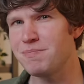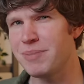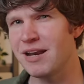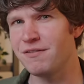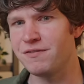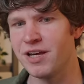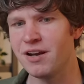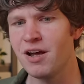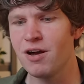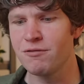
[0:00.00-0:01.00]

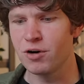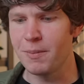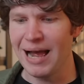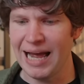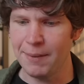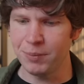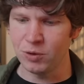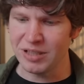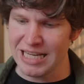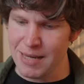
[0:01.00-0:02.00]
benefit from
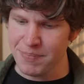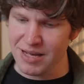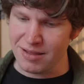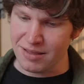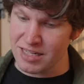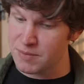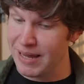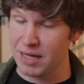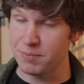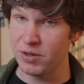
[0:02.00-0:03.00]
Apple keeping this
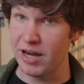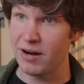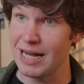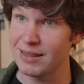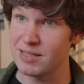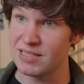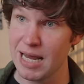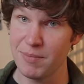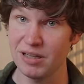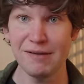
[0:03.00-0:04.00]
MacBook Air at the
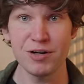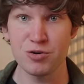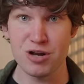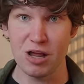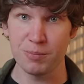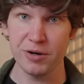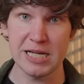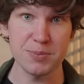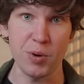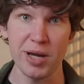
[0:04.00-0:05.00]
same $1,100
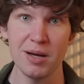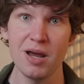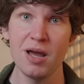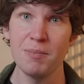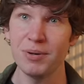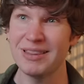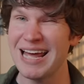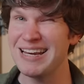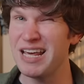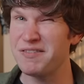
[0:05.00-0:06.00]
price point, but
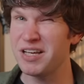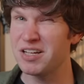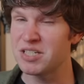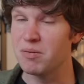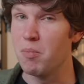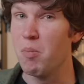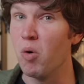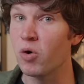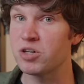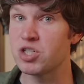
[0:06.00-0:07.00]
then giving us
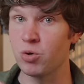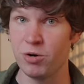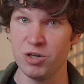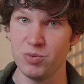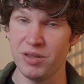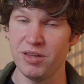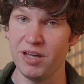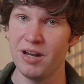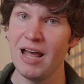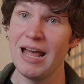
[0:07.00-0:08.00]
more storage with
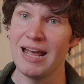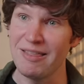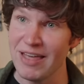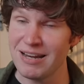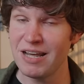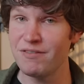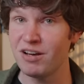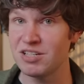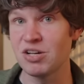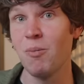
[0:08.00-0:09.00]
it, and then giving
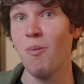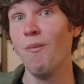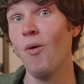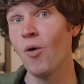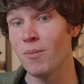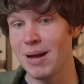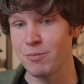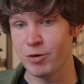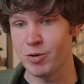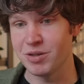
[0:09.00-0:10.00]
us more
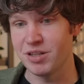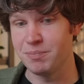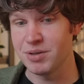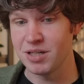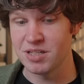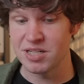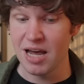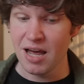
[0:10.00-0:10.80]
memory with it. Because